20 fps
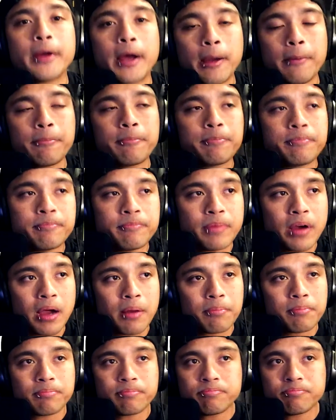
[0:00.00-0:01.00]
I'm
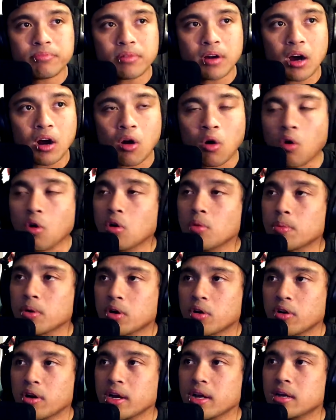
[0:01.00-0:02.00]
a horrible
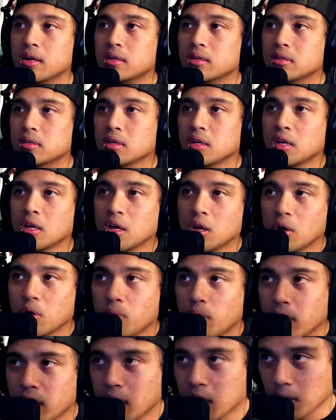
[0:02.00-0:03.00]
critic
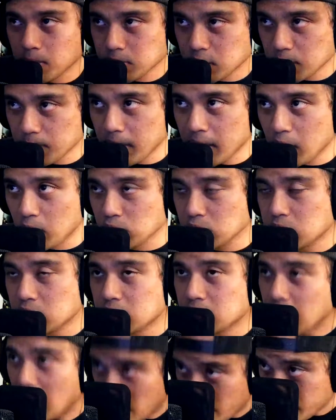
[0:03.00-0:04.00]
when it comes to my own
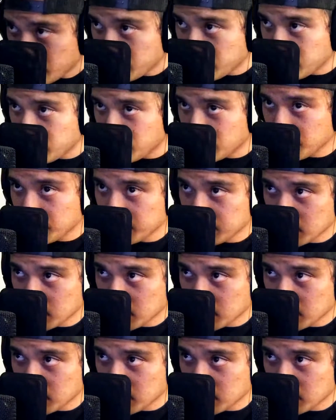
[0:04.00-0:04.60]
stuff,